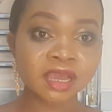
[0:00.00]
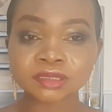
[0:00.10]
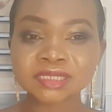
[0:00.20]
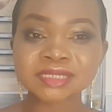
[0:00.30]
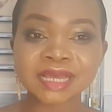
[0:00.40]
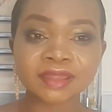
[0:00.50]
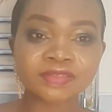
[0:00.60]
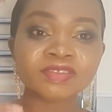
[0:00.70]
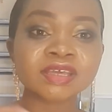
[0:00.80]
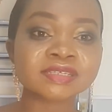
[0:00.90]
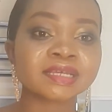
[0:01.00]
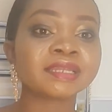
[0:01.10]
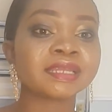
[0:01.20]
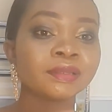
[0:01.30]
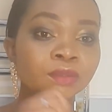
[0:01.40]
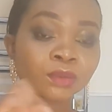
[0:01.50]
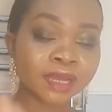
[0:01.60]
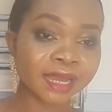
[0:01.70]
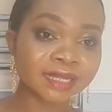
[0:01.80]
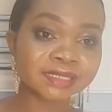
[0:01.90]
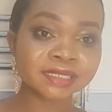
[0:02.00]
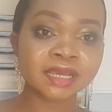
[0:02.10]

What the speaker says: These are things that they look at.